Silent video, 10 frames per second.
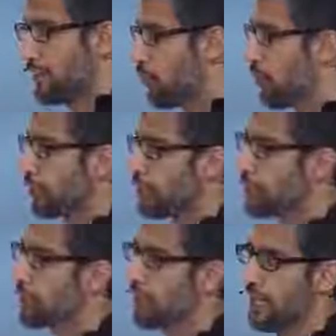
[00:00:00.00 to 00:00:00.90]
We want
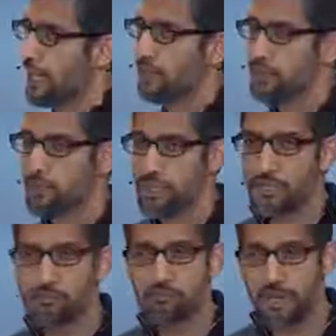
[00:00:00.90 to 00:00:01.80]
Google Cloud to be
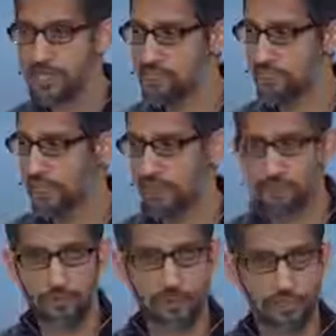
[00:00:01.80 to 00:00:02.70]
the best cloud for